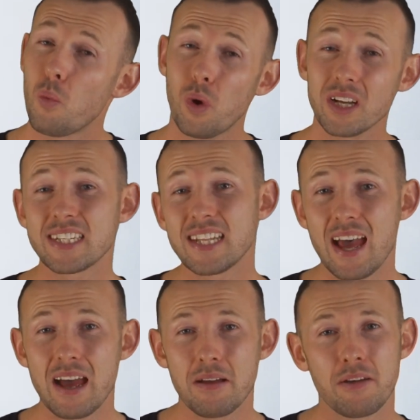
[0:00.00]
Once
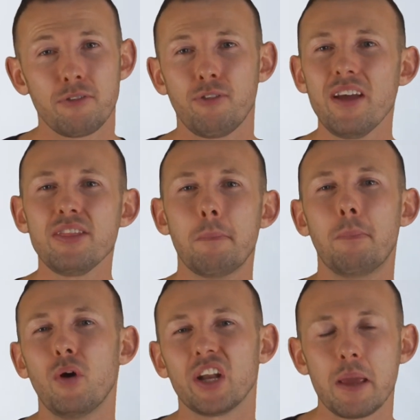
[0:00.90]
there, find the
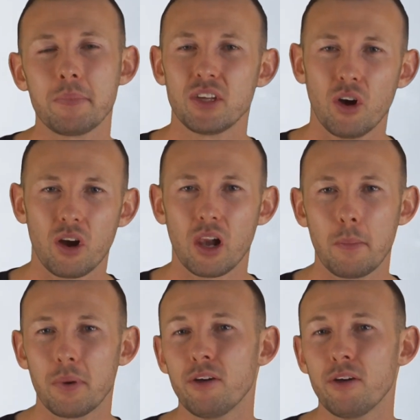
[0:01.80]
Bored Ape Yacht Club